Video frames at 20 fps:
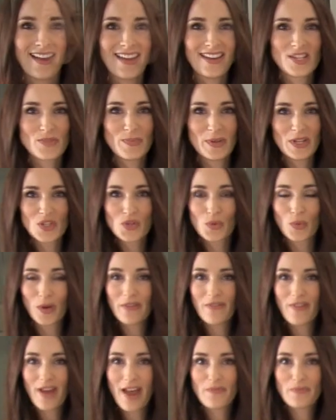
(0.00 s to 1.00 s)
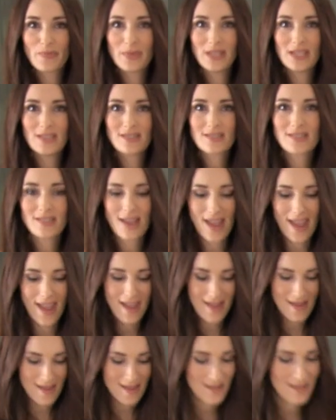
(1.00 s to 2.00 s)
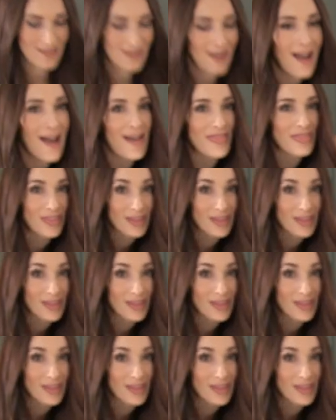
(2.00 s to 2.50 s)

It's been 25 minutes, and I